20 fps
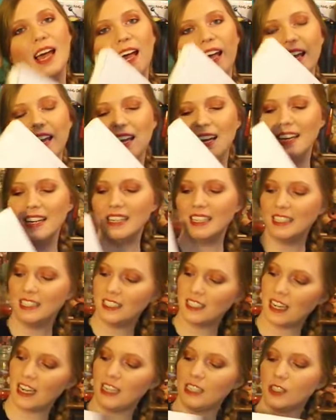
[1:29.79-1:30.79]
and
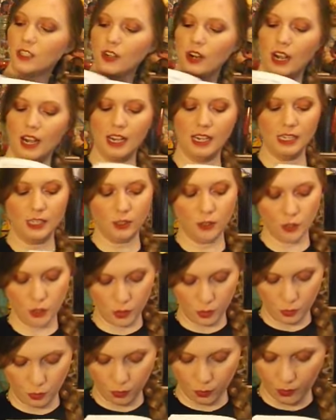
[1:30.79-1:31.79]
I tried
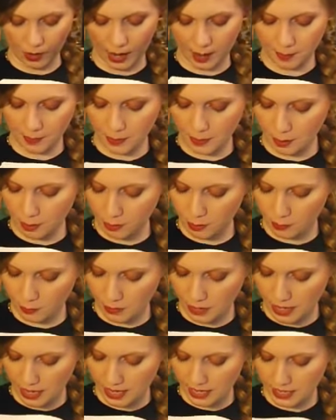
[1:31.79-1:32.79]
to wrap the
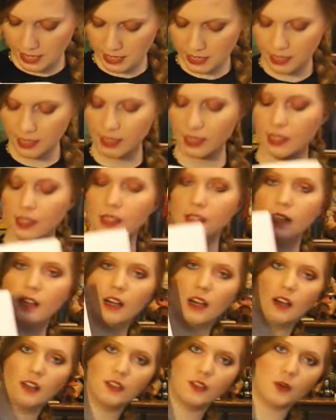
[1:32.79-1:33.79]
thread,
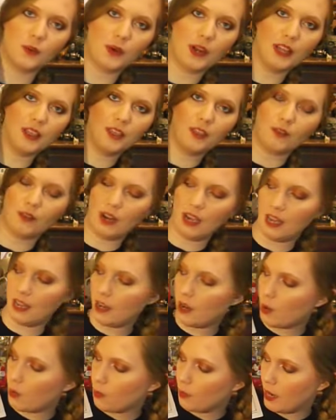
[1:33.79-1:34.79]
the red thread,
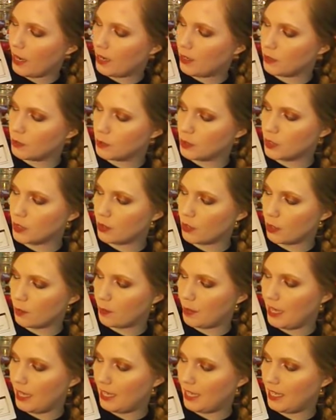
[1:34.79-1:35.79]
around their
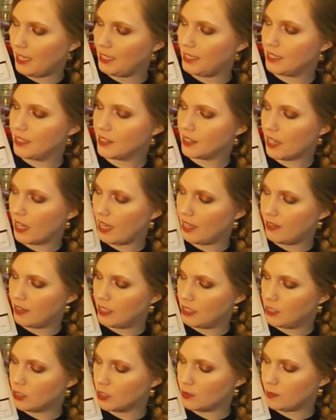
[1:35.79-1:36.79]
pinkies, and
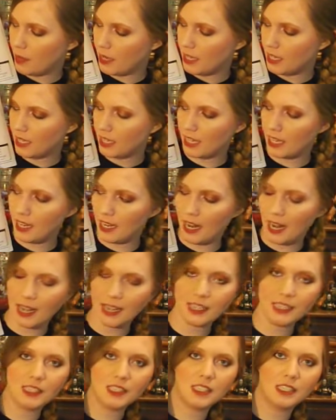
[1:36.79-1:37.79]
then just make it
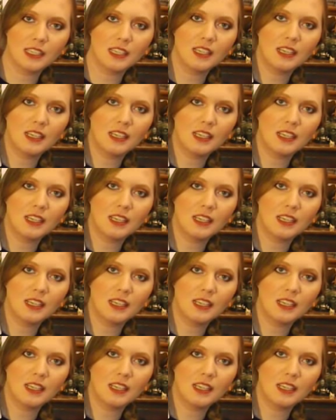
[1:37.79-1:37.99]
connect.